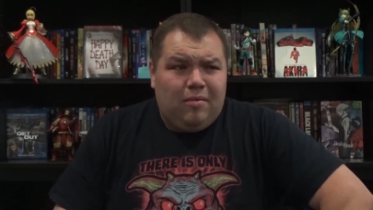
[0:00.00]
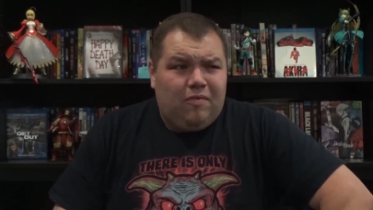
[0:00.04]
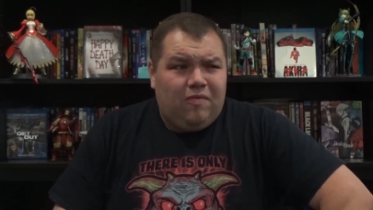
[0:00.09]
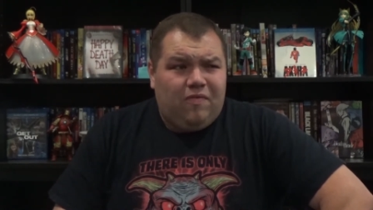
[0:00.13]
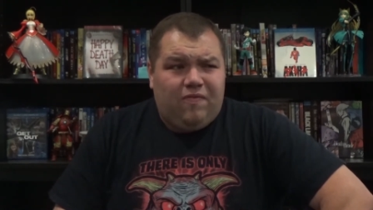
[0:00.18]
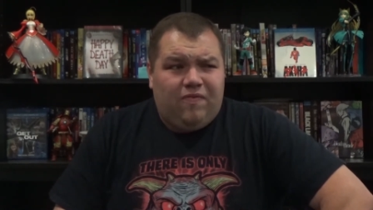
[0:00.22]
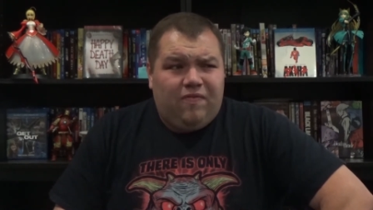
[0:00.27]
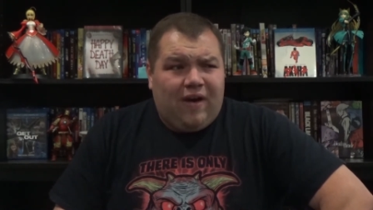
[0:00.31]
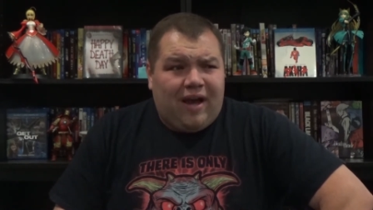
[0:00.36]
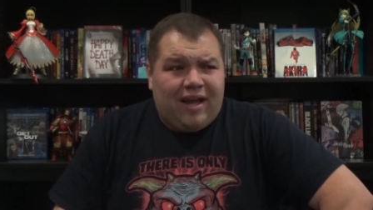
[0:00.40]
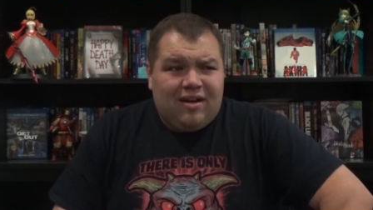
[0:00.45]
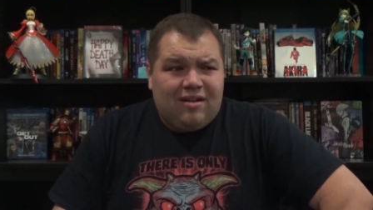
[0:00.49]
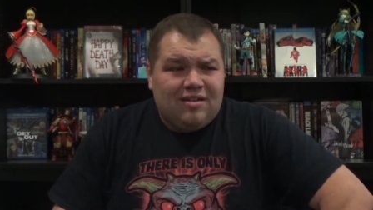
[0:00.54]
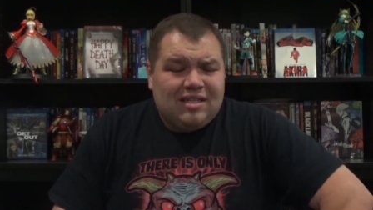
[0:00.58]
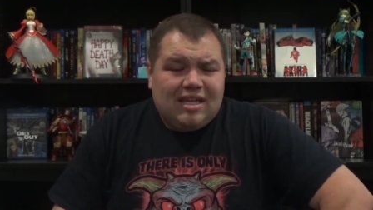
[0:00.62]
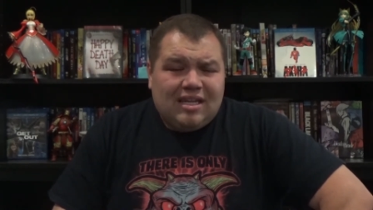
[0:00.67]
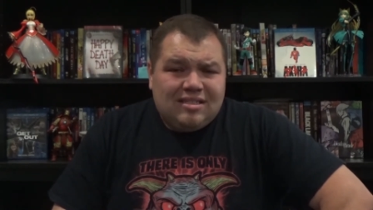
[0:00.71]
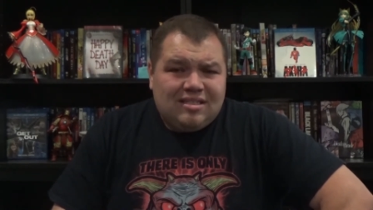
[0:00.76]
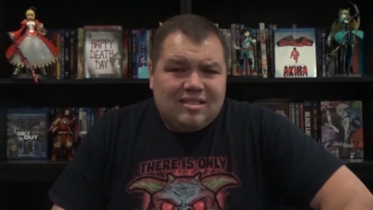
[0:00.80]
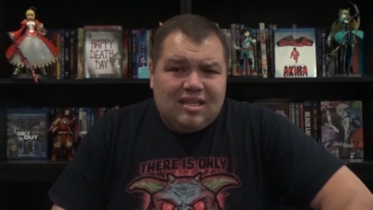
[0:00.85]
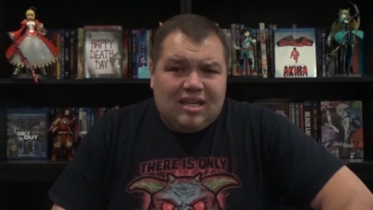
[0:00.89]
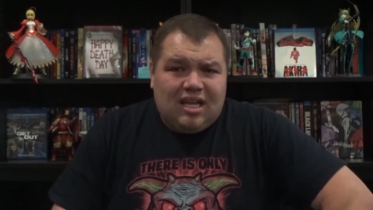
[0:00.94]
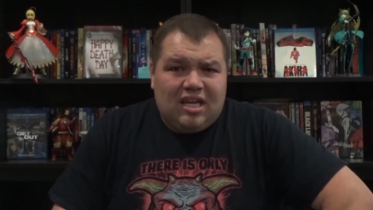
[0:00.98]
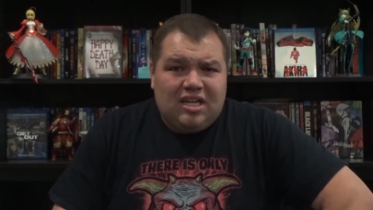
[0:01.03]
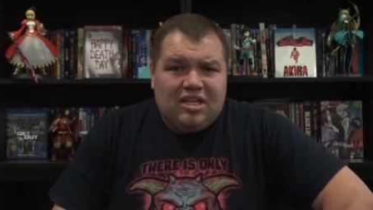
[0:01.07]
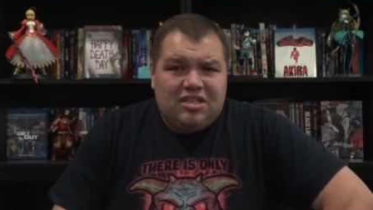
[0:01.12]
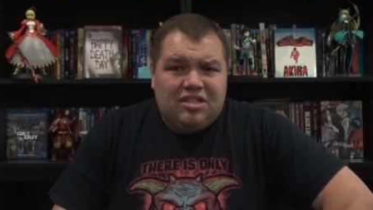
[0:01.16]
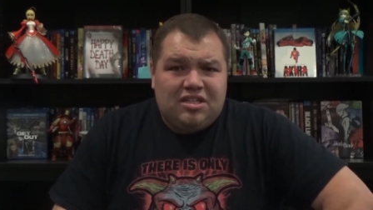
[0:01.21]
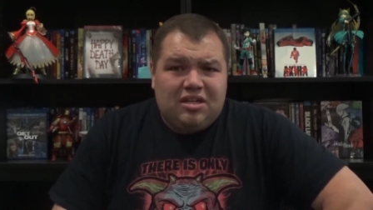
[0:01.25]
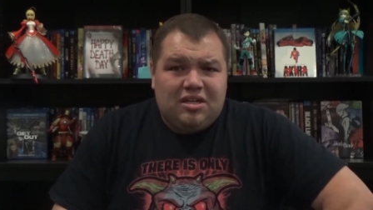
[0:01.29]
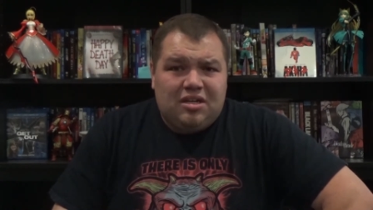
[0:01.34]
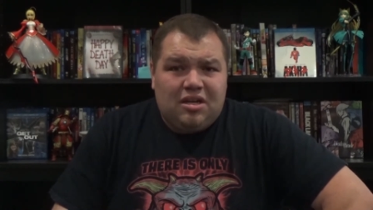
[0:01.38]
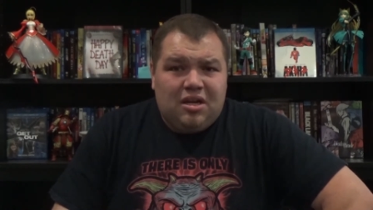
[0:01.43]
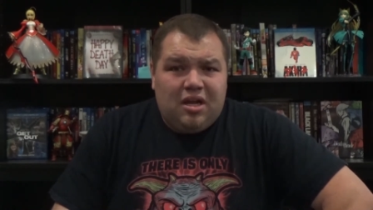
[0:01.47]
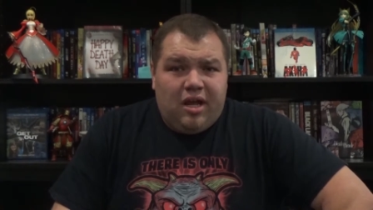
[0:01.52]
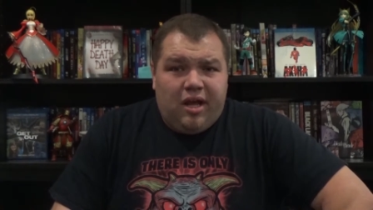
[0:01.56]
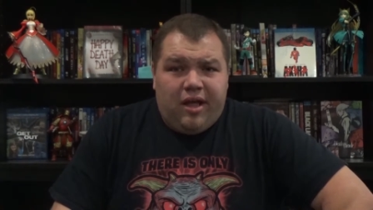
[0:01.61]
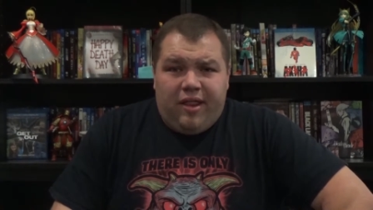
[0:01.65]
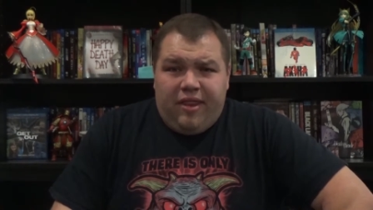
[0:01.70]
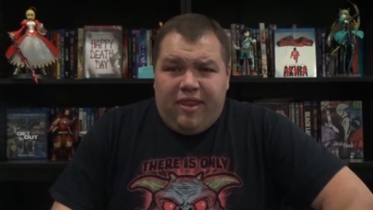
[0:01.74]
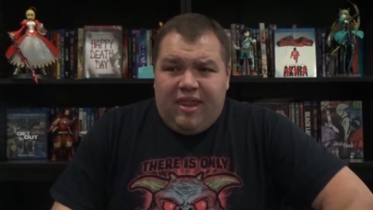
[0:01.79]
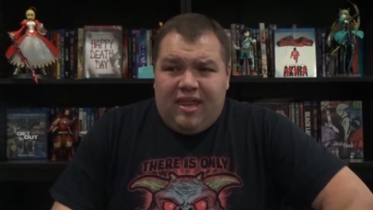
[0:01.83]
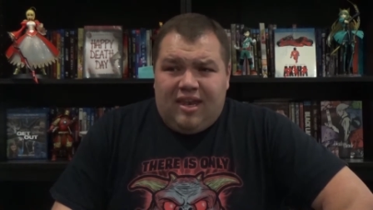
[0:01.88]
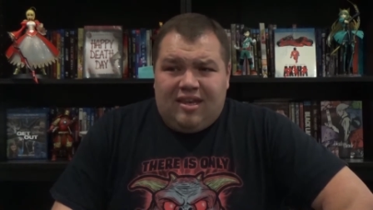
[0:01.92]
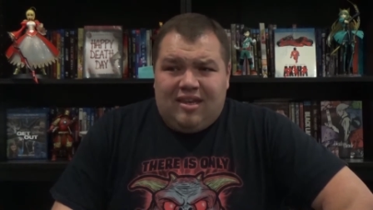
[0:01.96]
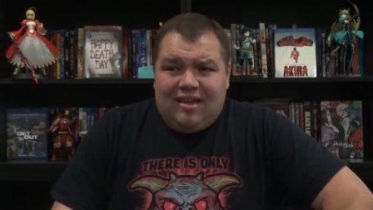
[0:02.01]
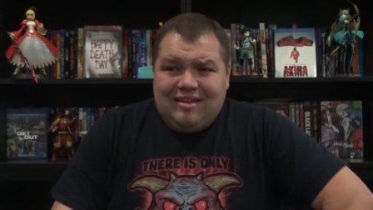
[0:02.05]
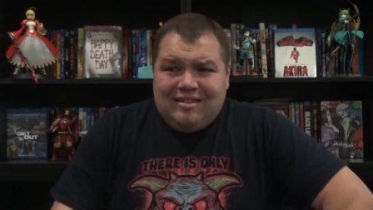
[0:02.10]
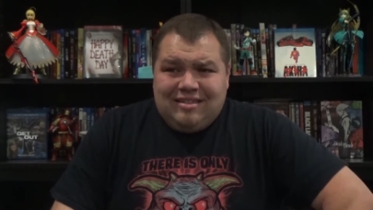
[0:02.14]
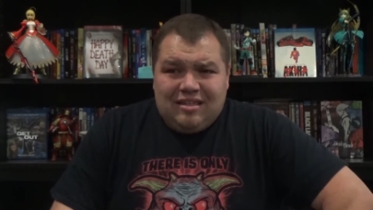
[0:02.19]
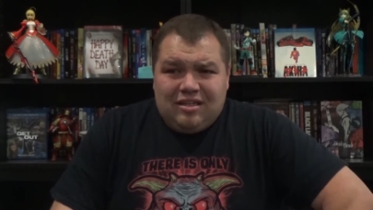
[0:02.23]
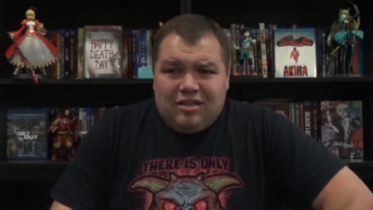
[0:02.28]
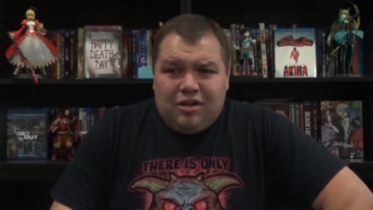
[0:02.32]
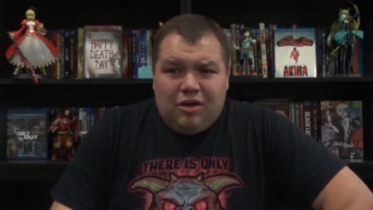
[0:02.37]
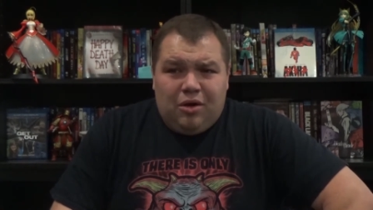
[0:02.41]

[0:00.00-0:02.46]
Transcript: Final Destination that doesn't